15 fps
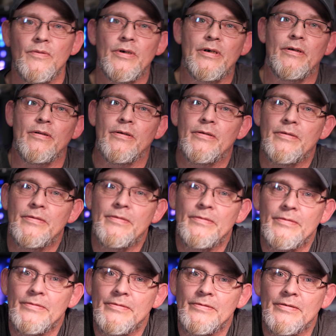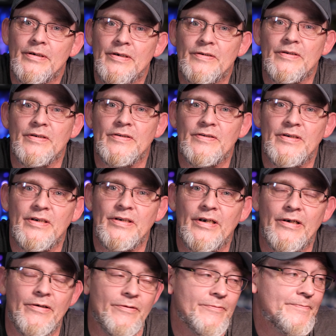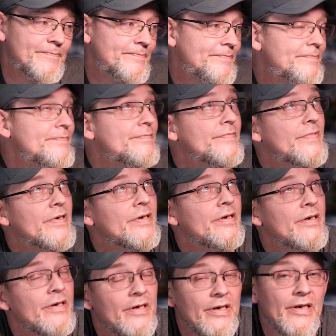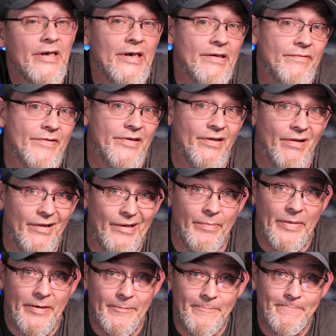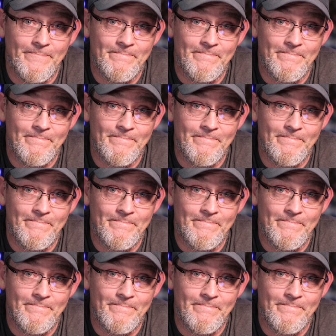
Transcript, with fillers: Well, as you can see now, I have a dilemma.